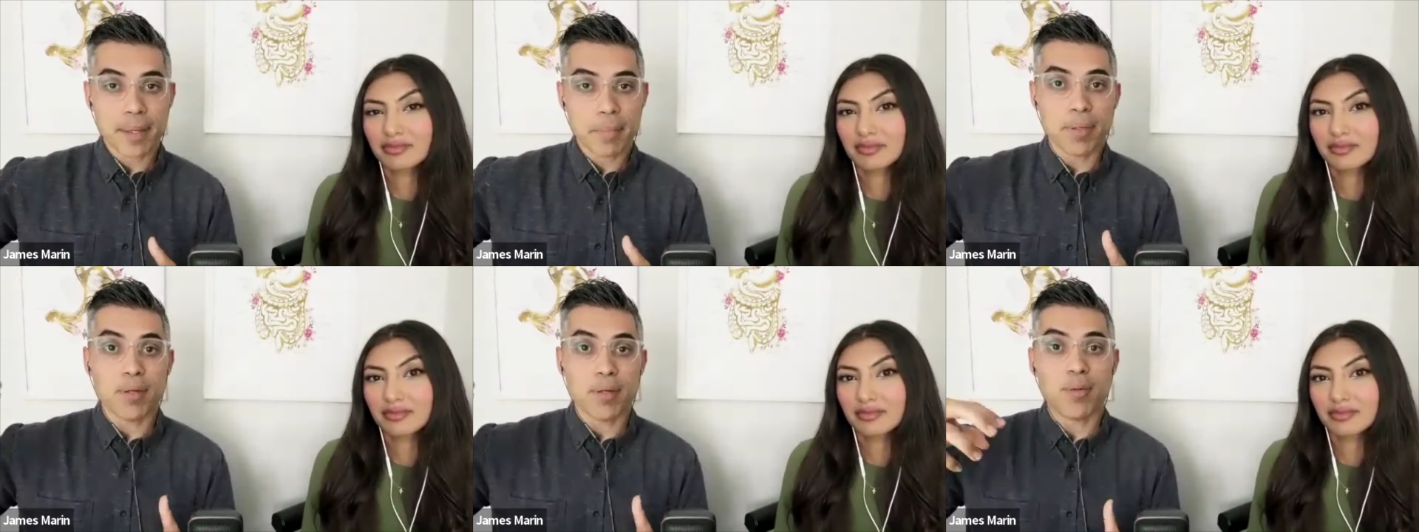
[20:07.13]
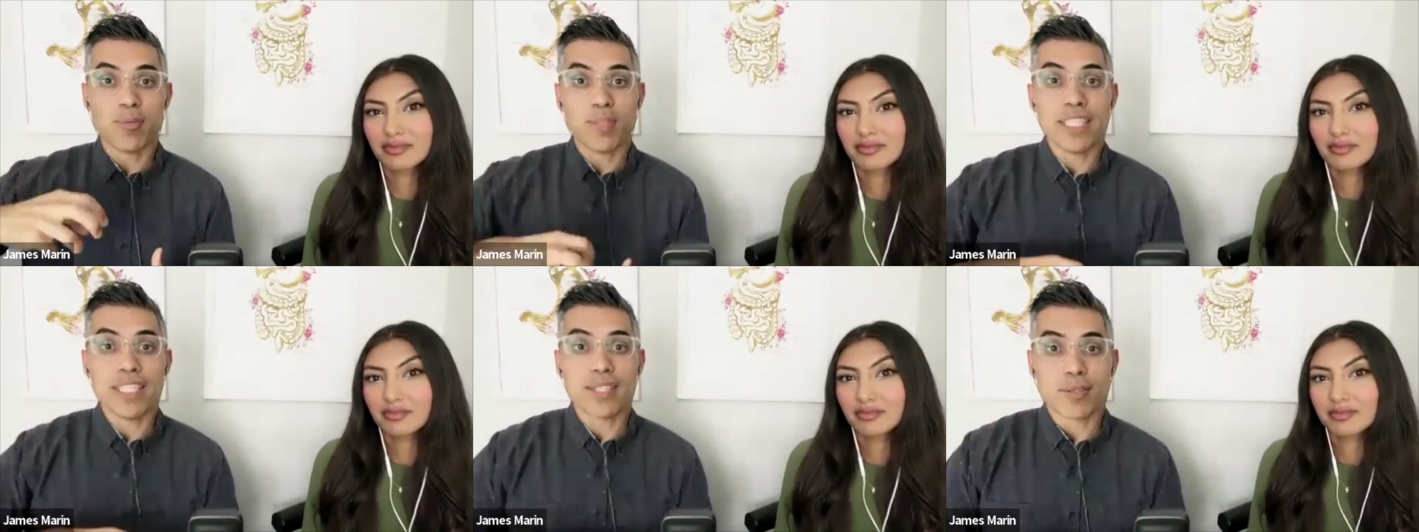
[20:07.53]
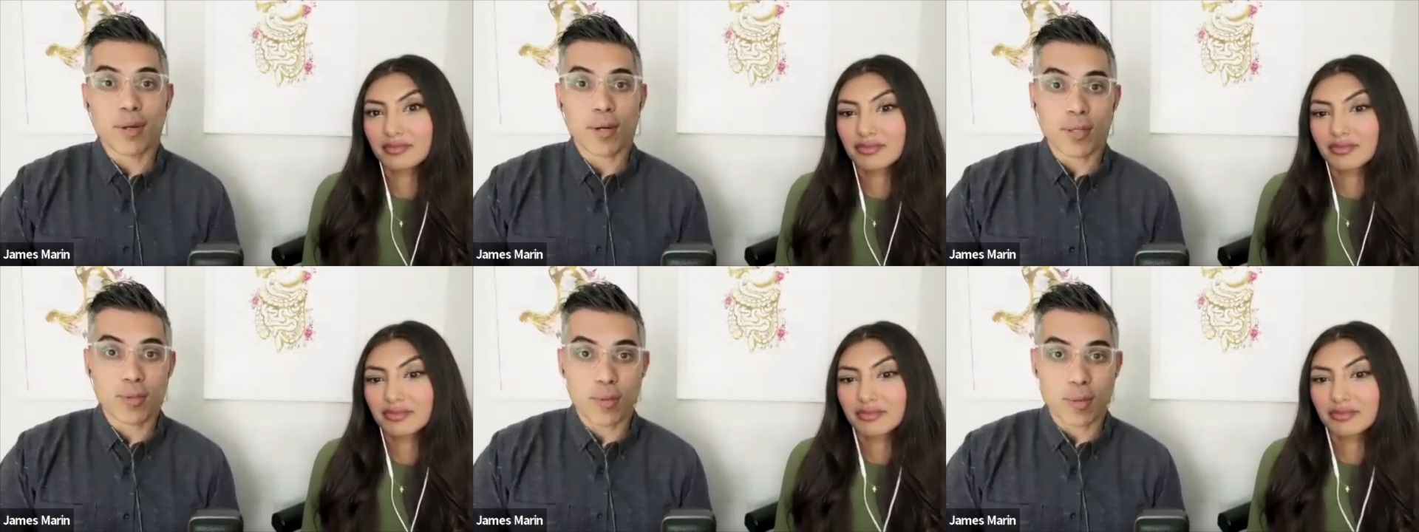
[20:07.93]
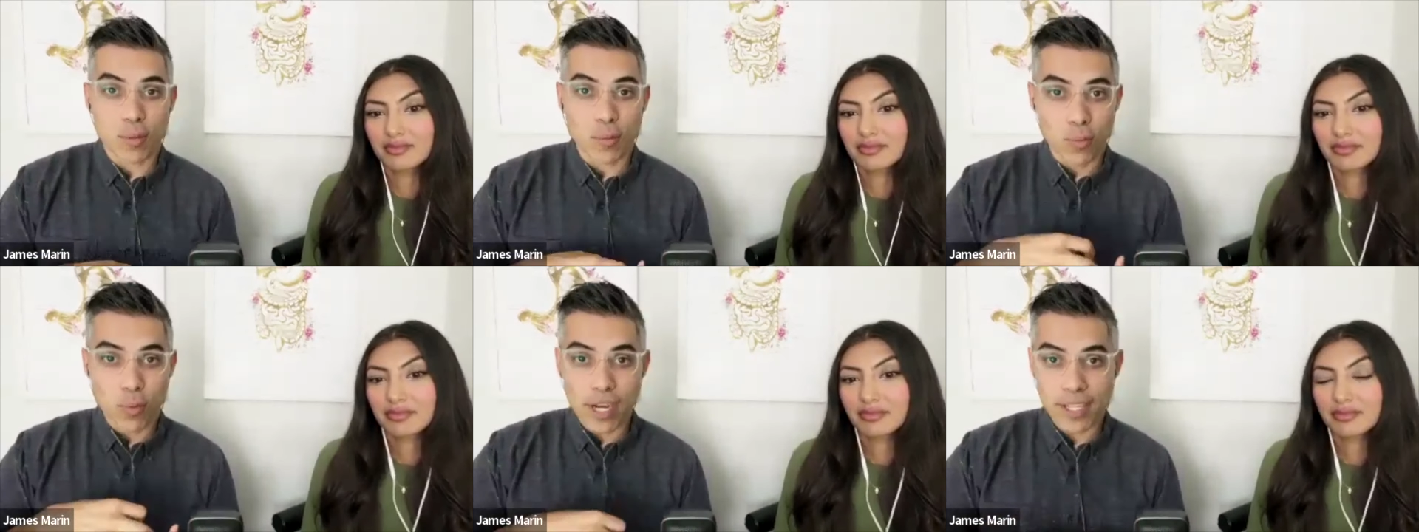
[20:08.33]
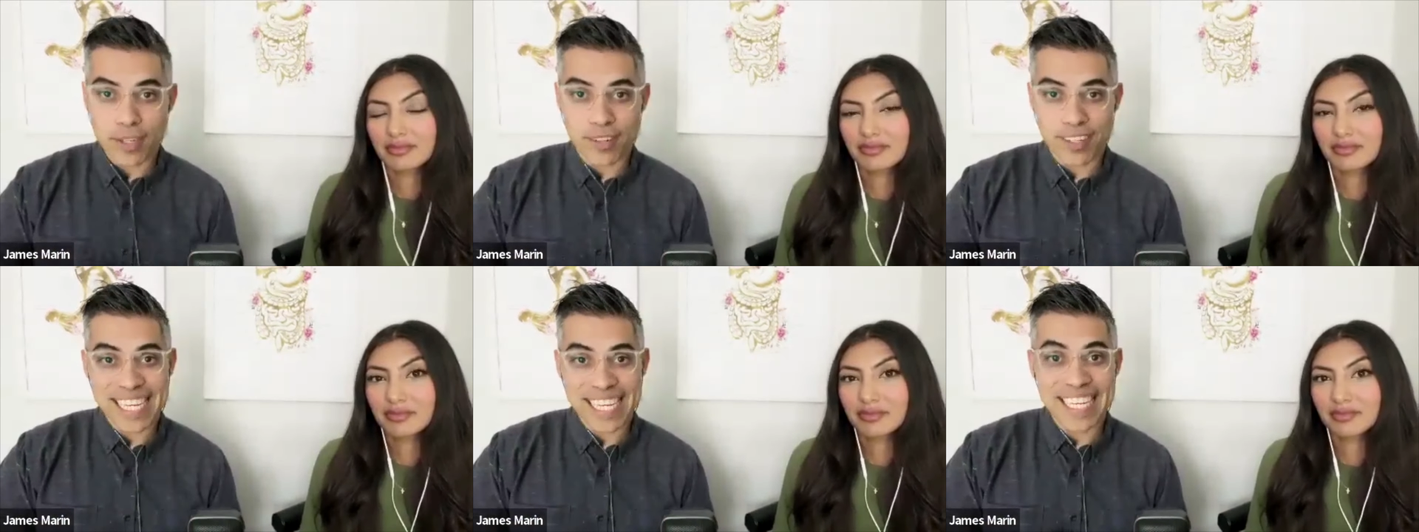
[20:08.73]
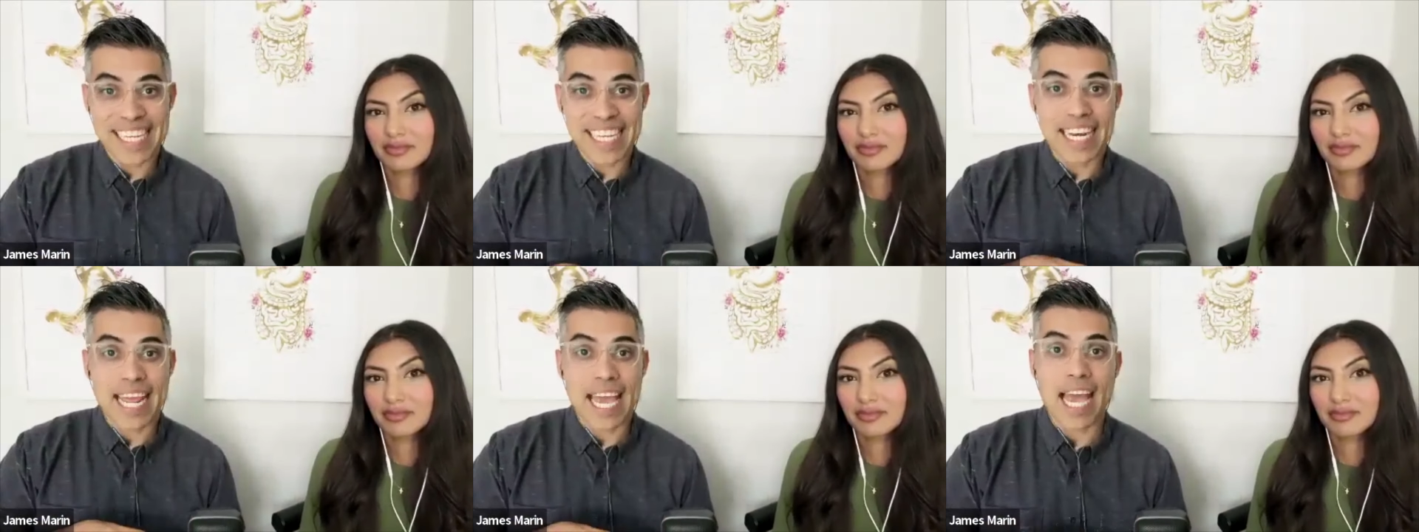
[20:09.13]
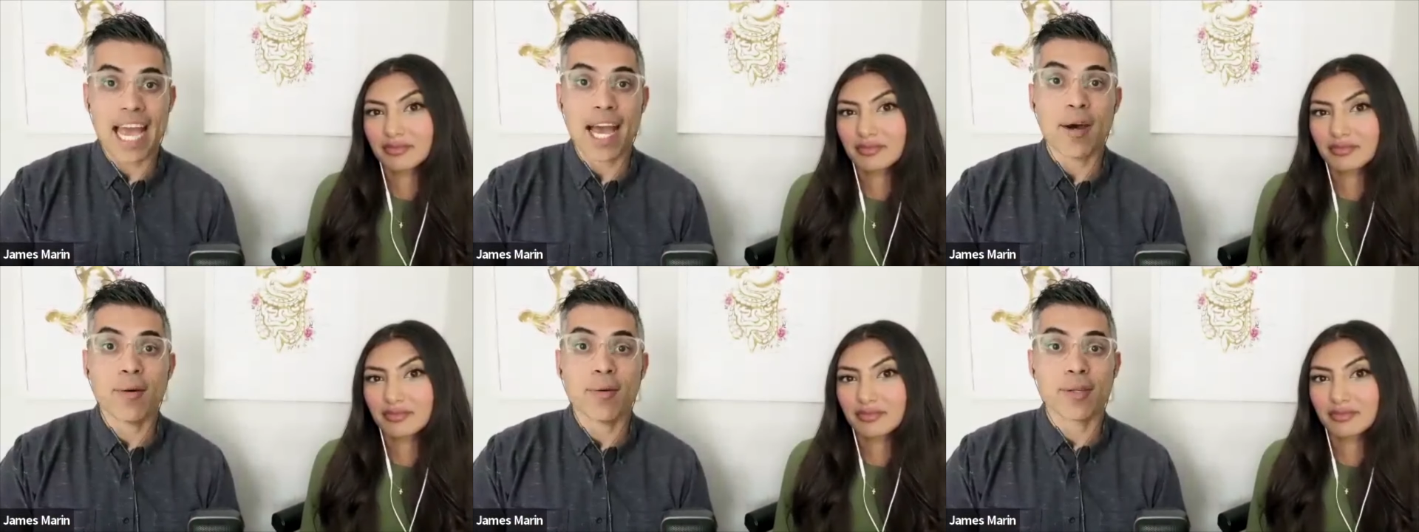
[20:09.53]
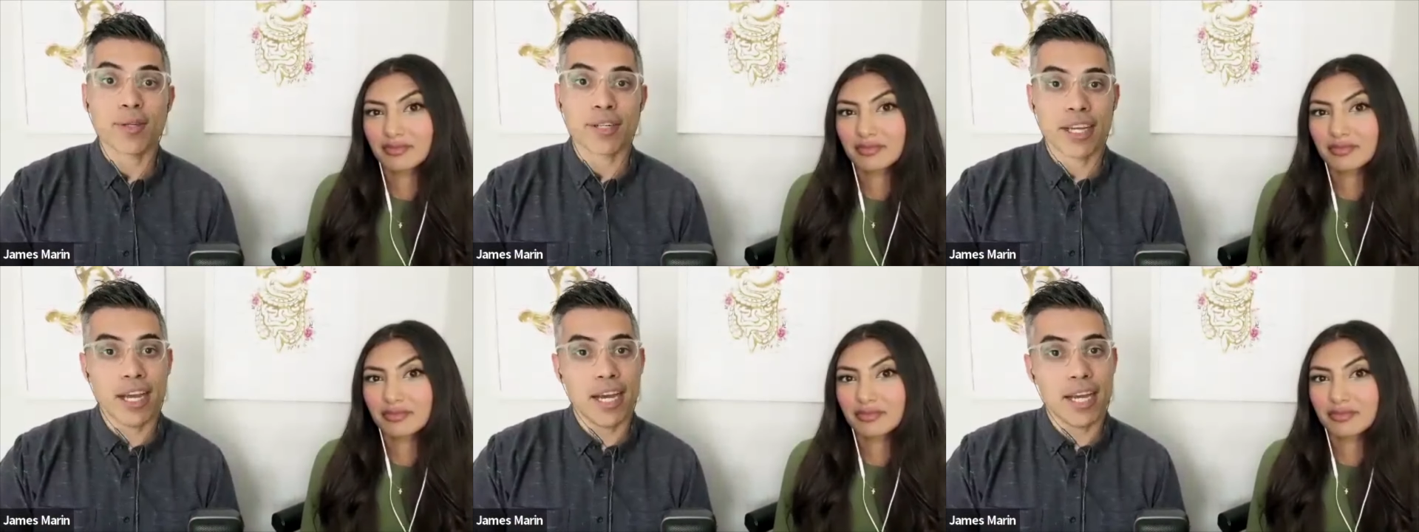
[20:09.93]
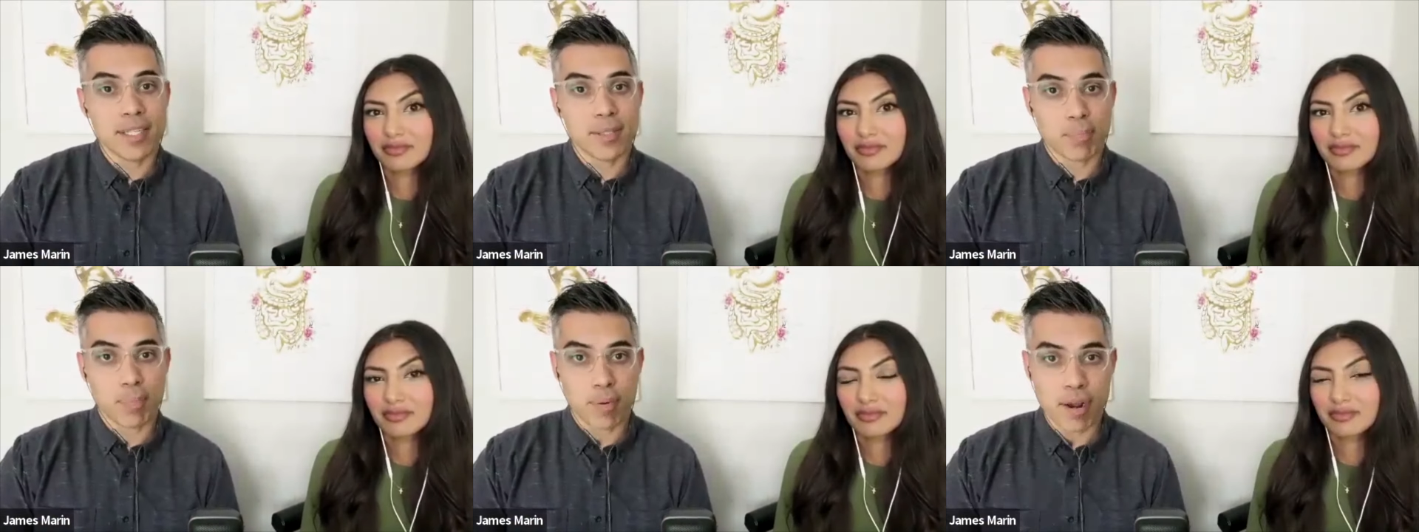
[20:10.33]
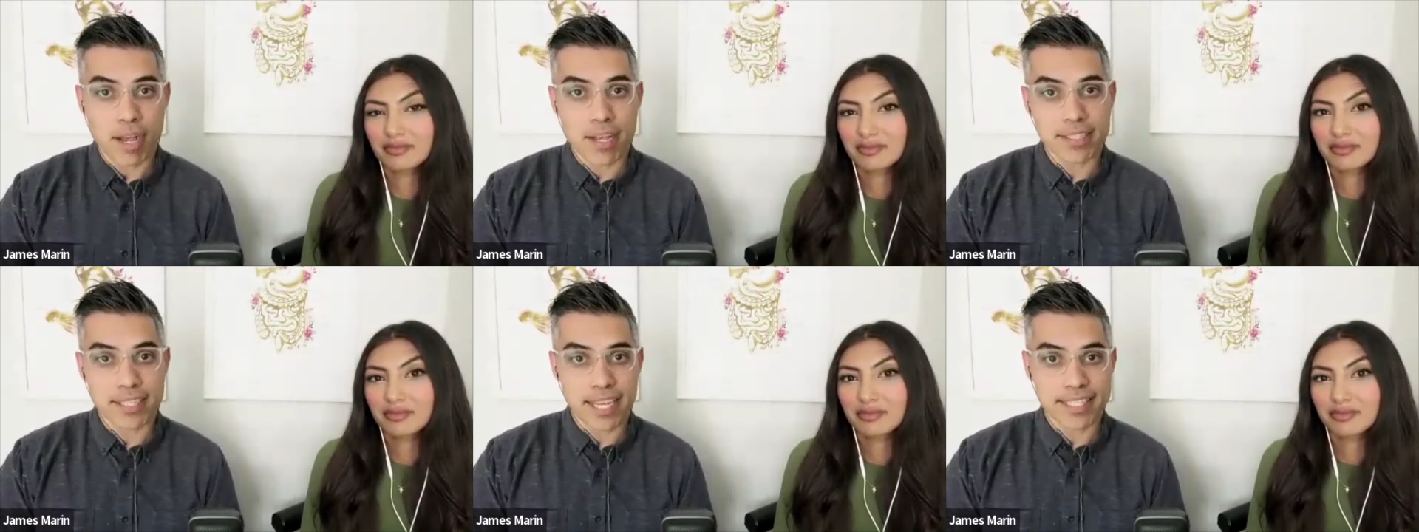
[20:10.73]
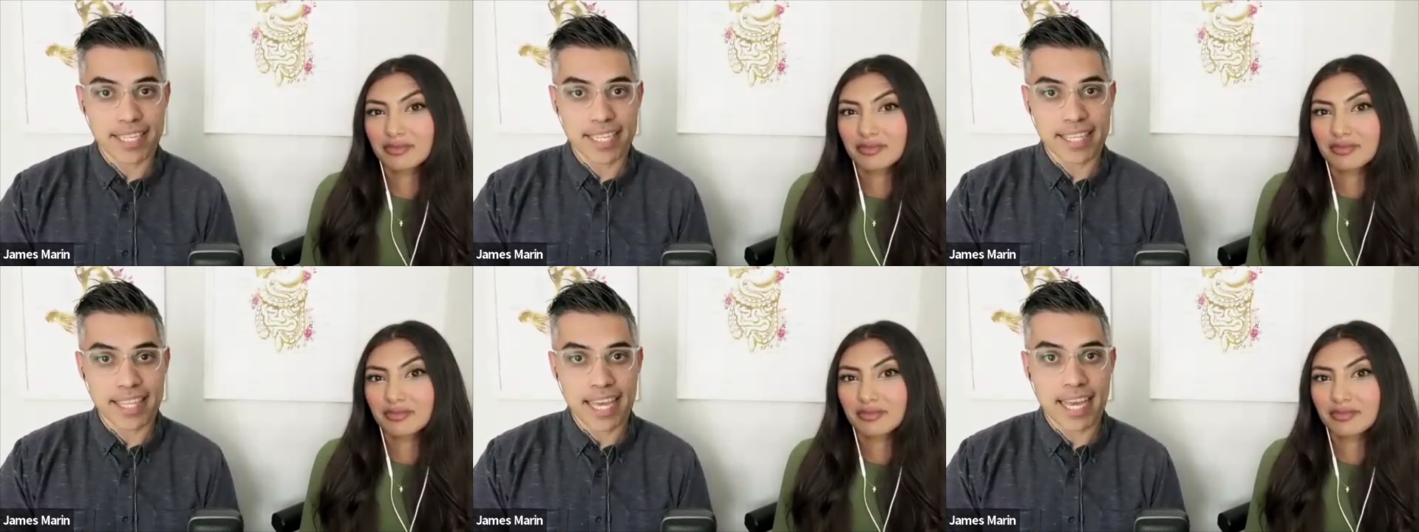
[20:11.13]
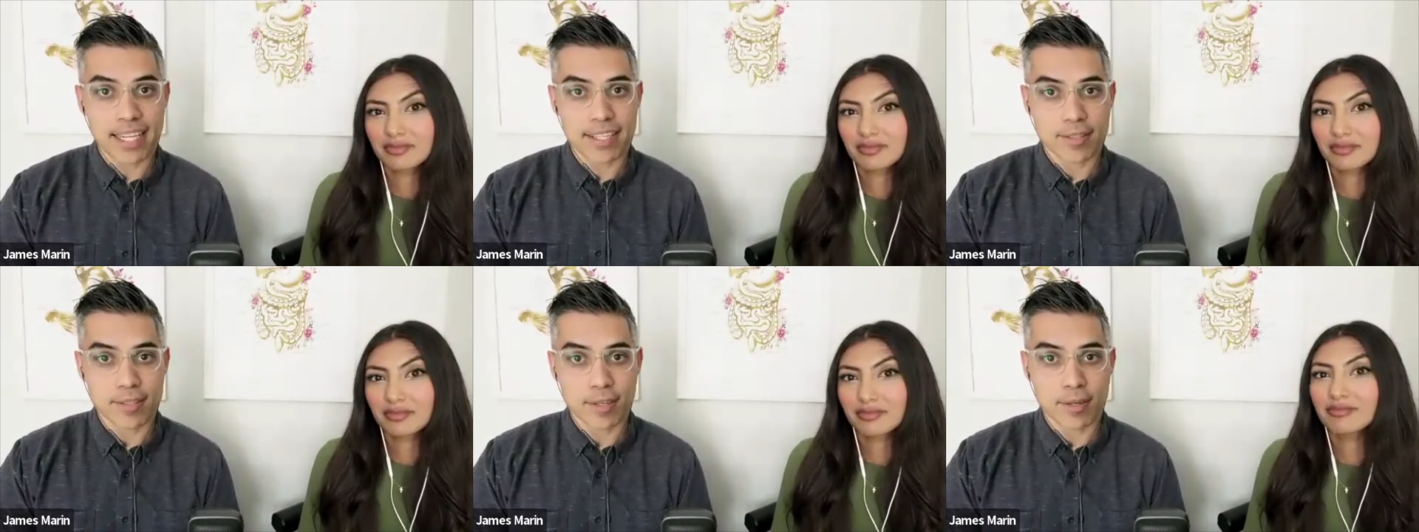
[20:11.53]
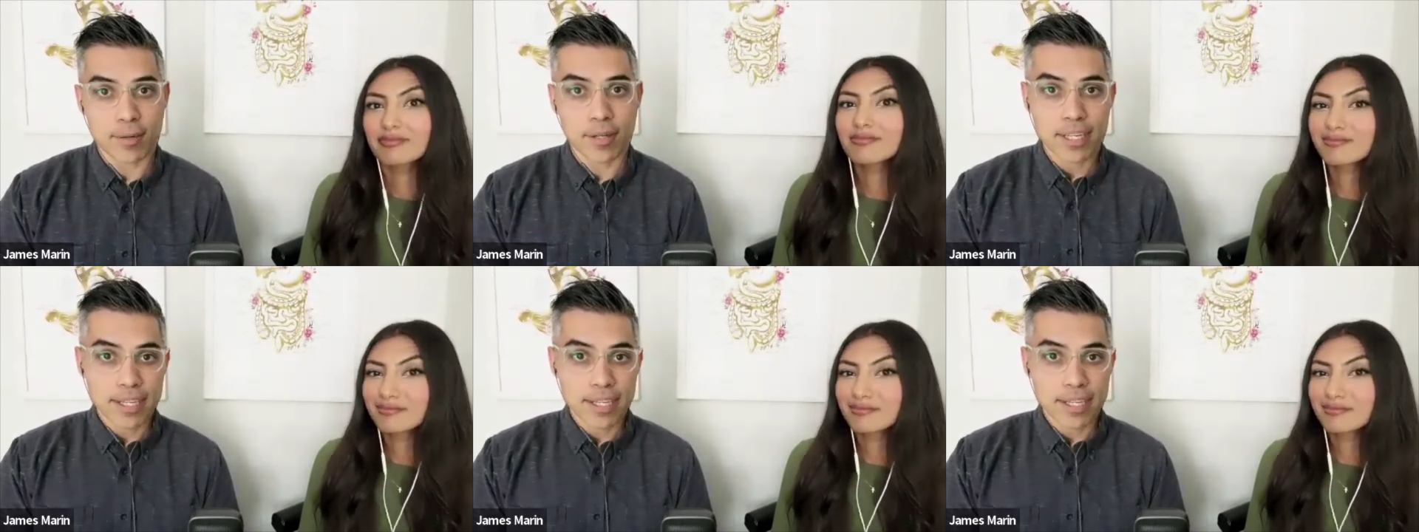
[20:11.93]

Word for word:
Speaker 1: but it really starts with what you're eating and how your gut is processing that. So,